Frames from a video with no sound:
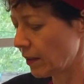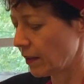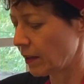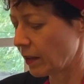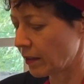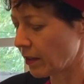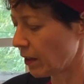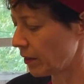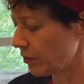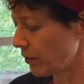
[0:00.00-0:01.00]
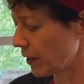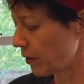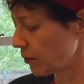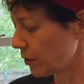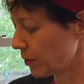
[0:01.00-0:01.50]
and
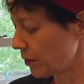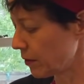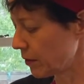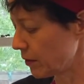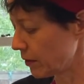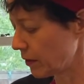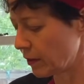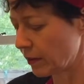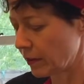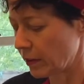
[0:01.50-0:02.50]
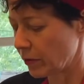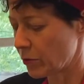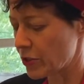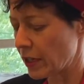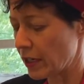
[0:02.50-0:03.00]
cauliflower, which
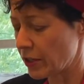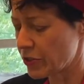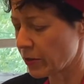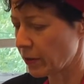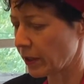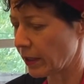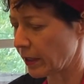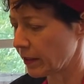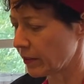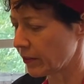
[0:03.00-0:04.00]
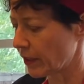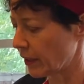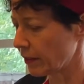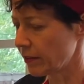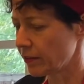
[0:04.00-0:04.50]
I actually really like in
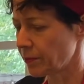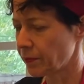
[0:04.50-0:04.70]
salads.